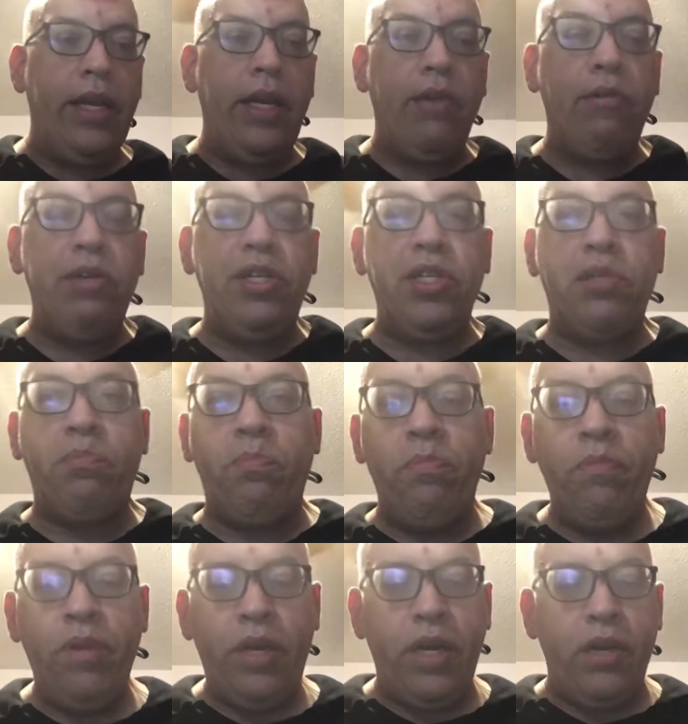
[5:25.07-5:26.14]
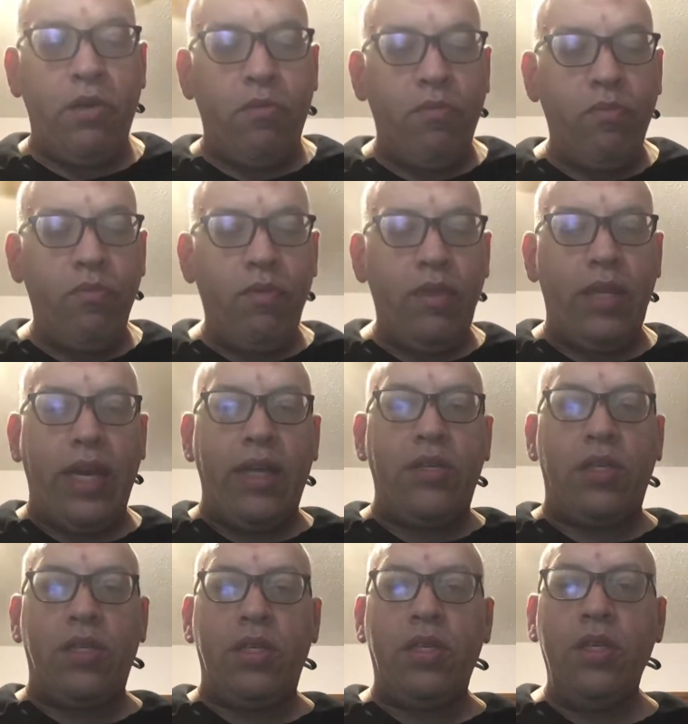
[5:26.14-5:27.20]
then it would just,
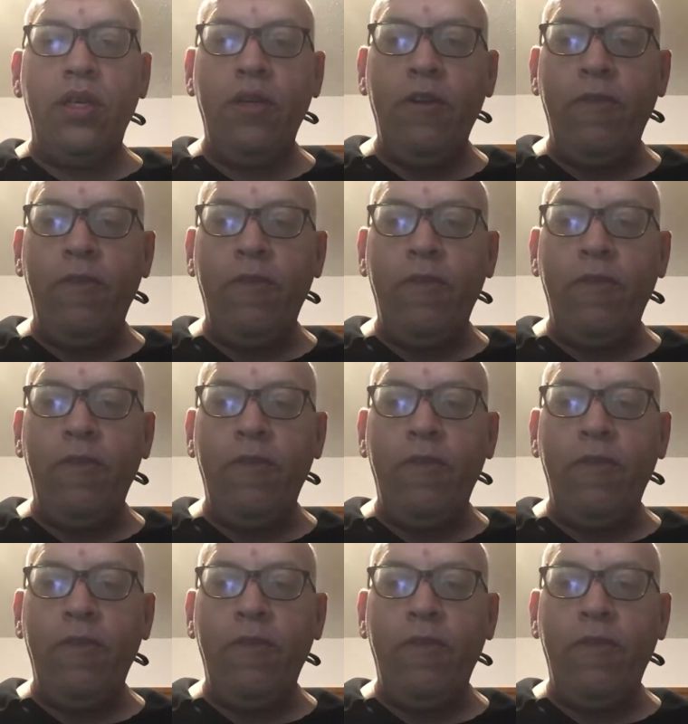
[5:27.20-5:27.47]
that's.